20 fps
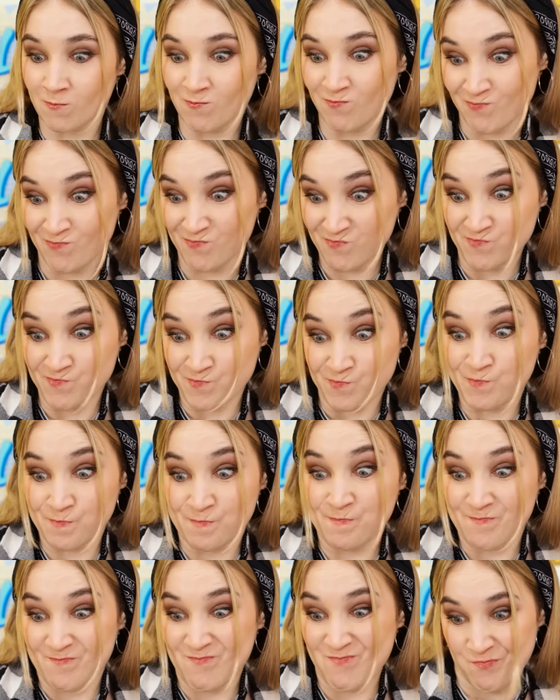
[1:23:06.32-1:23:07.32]
It'll be the
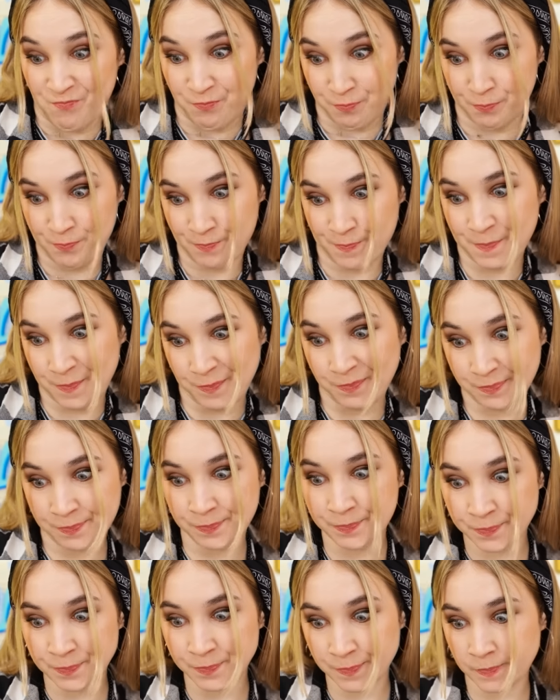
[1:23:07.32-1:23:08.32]
best rainbow
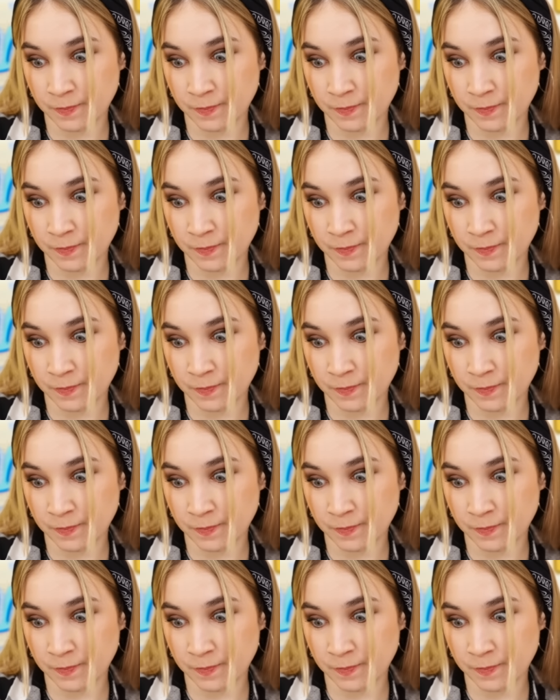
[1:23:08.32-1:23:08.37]
ever!